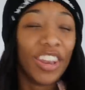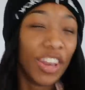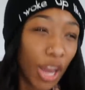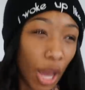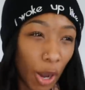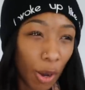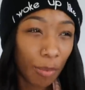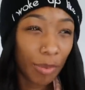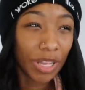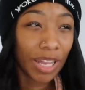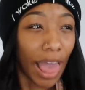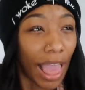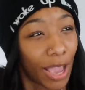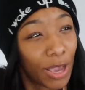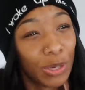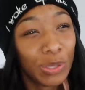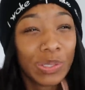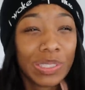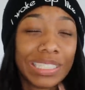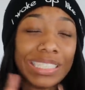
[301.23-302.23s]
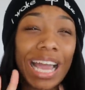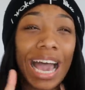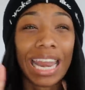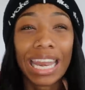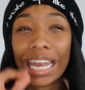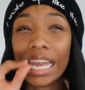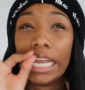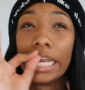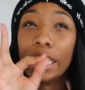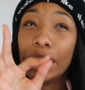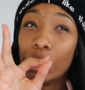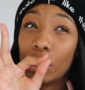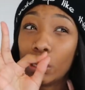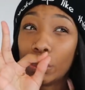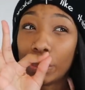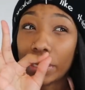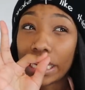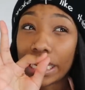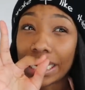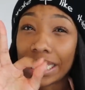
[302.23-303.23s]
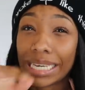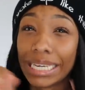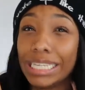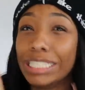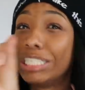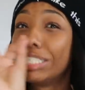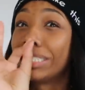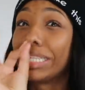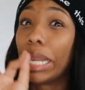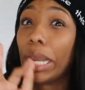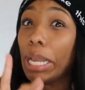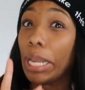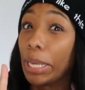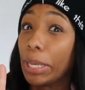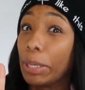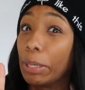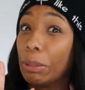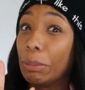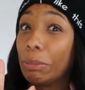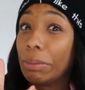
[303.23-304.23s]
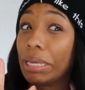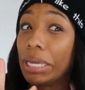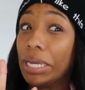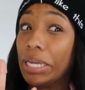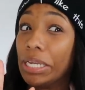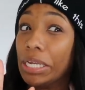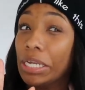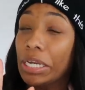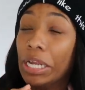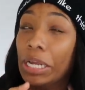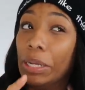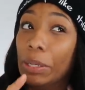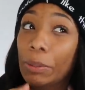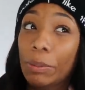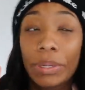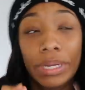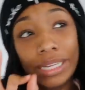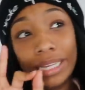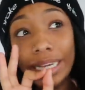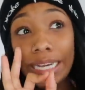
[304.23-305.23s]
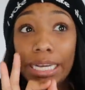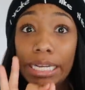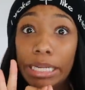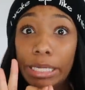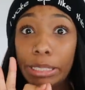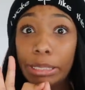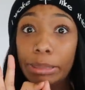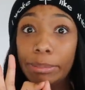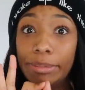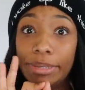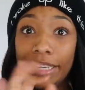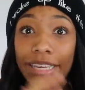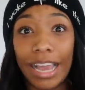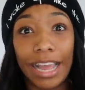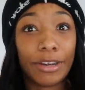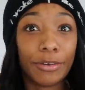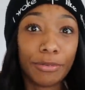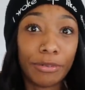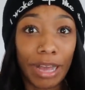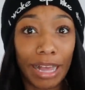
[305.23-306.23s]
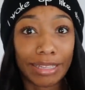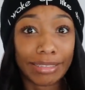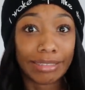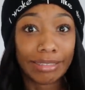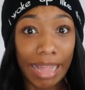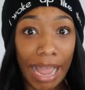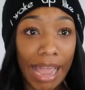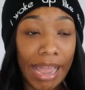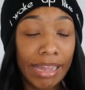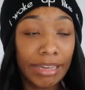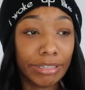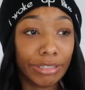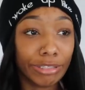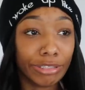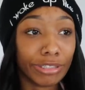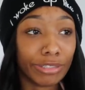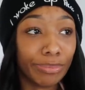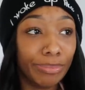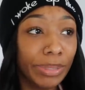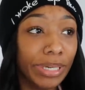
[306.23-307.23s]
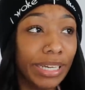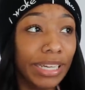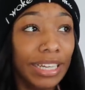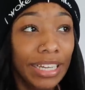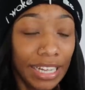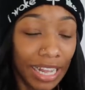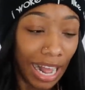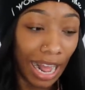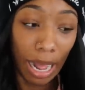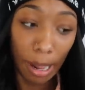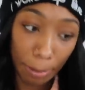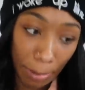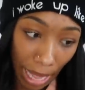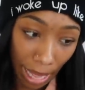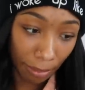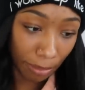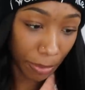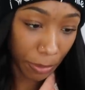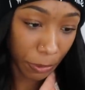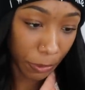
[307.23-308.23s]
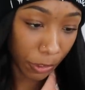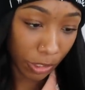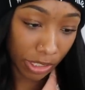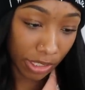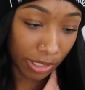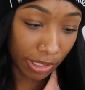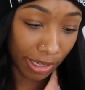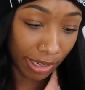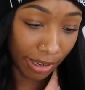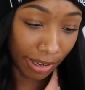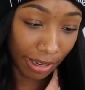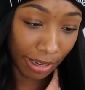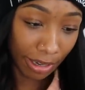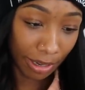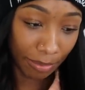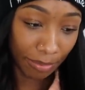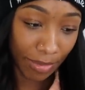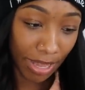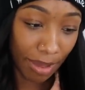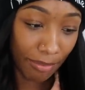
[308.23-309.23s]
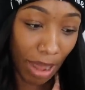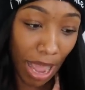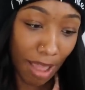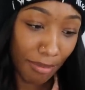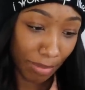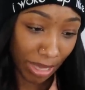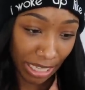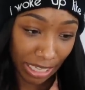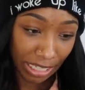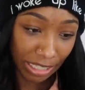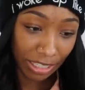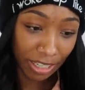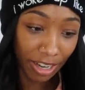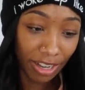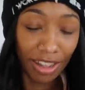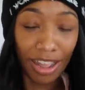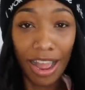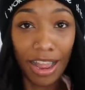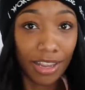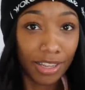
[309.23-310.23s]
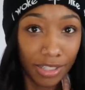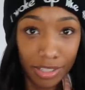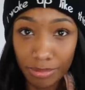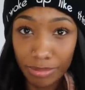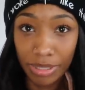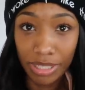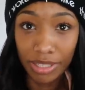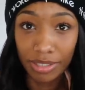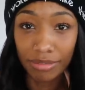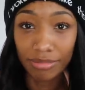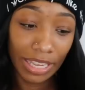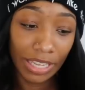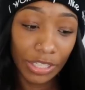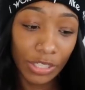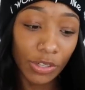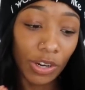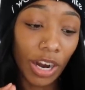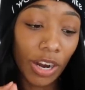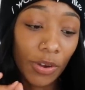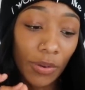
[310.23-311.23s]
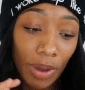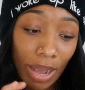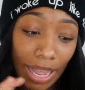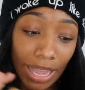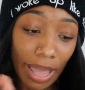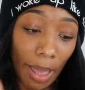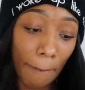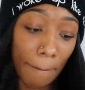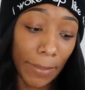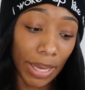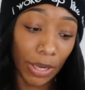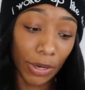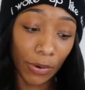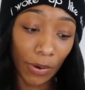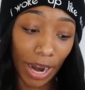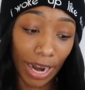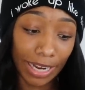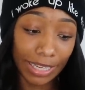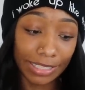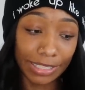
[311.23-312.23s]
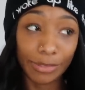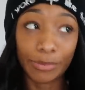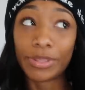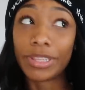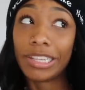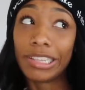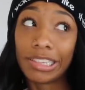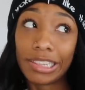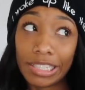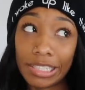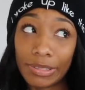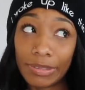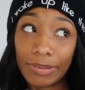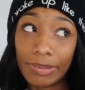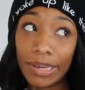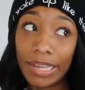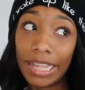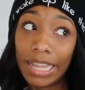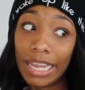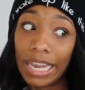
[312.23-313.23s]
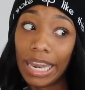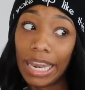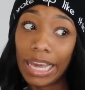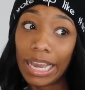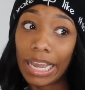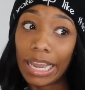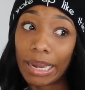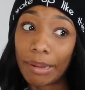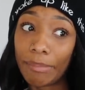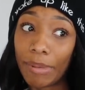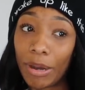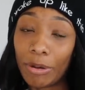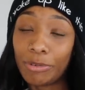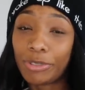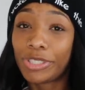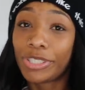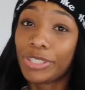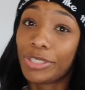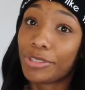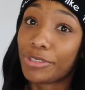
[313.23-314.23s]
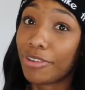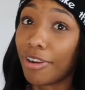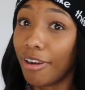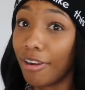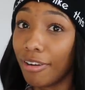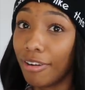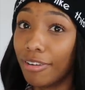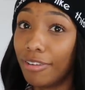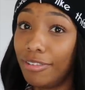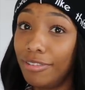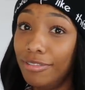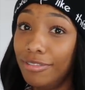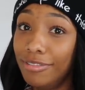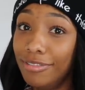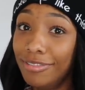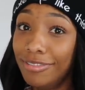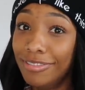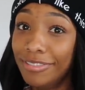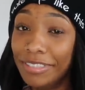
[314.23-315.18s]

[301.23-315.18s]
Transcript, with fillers: No, but like, who's not a little bit, just a little bit, you know, a little bit. I do got standards, but I'm not bougie. Um, am I mean? I could be. You are quiet but crazy with the low looking emojis, girl.